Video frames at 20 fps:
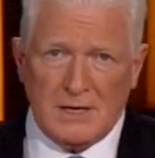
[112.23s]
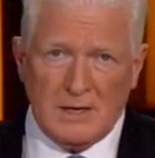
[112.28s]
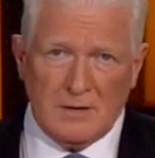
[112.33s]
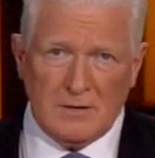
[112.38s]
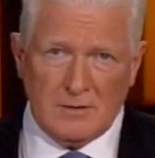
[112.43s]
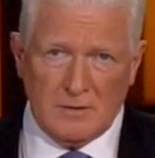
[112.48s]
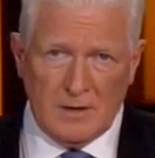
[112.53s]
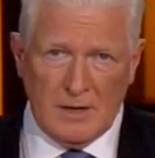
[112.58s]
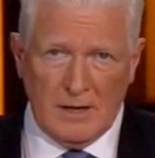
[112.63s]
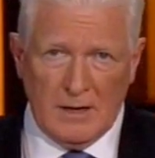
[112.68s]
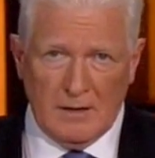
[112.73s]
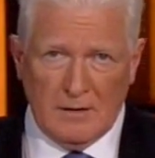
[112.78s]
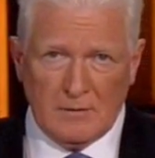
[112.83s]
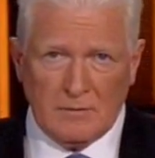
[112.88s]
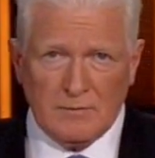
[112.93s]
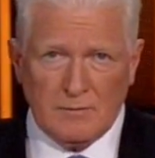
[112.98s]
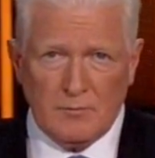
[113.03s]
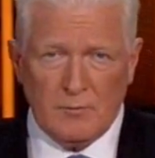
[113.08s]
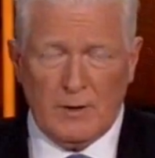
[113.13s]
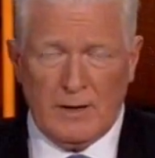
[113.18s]
see
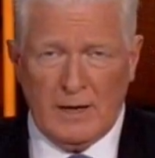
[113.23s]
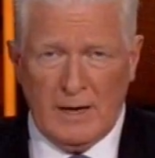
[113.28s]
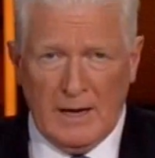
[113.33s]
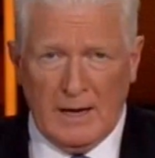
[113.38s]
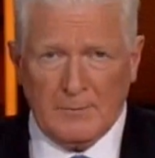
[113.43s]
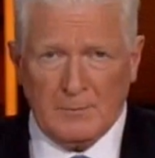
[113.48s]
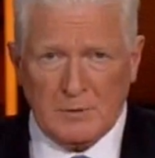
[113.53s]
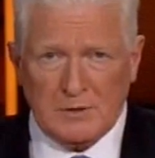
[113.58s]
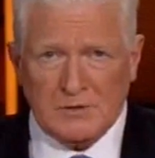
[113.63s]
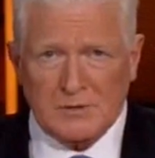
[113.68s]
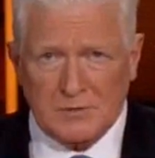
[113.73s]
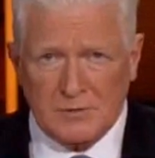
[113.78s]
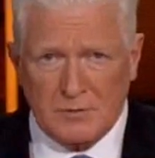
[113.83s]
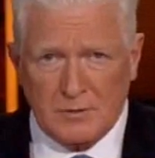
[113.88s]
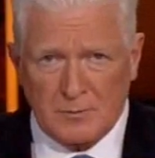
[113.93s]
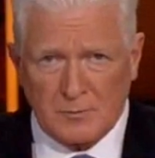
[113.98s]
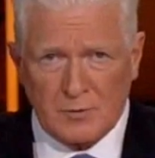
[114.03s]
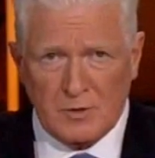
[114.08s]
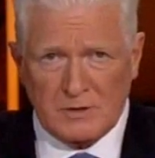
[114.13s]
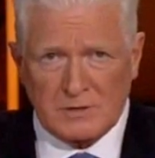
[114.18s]
what
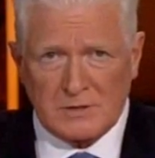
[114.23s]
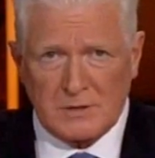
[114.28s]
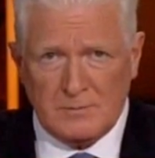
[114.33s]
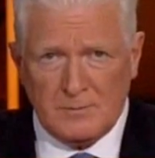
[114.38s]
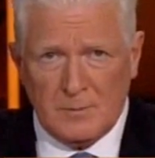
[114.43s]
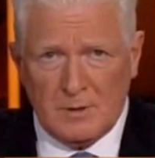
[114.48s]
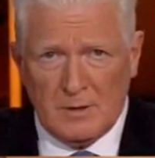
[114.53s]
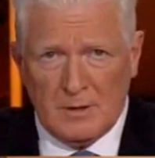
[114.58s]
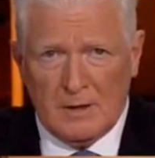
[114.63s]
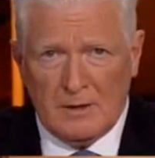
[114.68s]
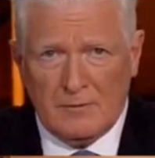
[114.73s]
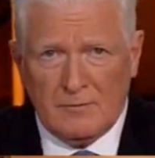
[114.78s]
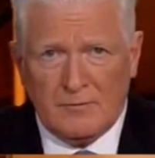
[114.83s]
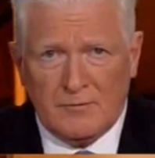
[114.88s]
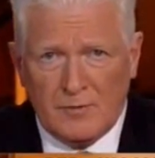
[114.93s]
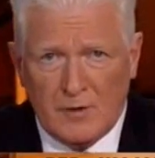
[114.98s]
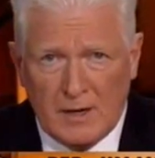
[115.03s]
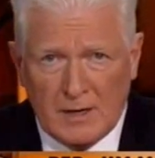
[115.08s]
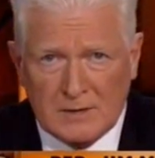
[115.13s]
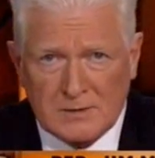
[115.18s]
happens through the prism
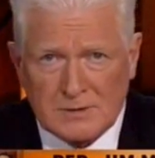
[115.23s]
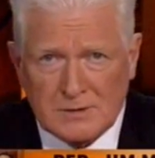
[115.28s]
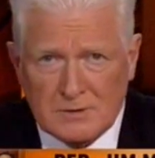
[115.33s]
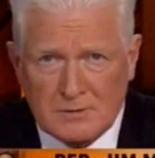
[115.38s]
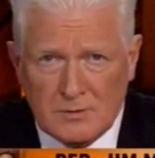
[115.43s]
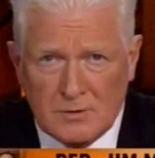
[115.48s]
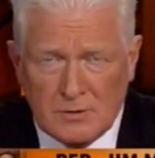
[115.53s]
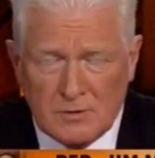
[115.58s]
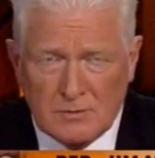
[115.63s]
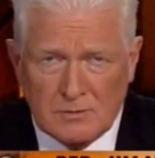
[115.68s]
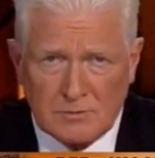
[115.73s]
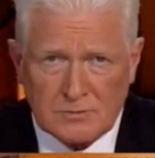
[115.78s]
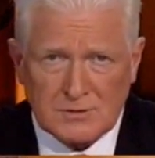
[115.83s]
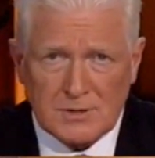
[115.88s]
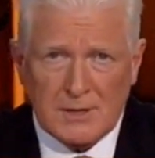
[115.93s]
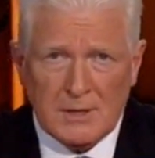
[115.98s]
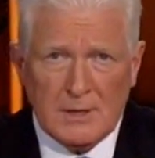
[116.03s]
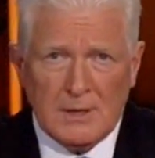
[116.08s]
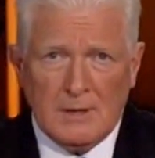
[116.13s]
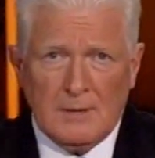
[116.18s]
of Fox
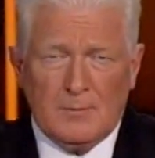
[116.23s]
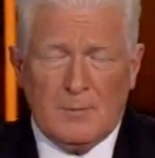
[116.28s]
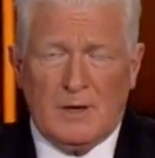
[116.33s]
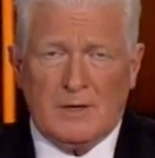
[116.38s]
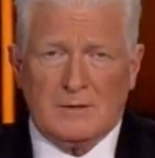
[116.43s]
News.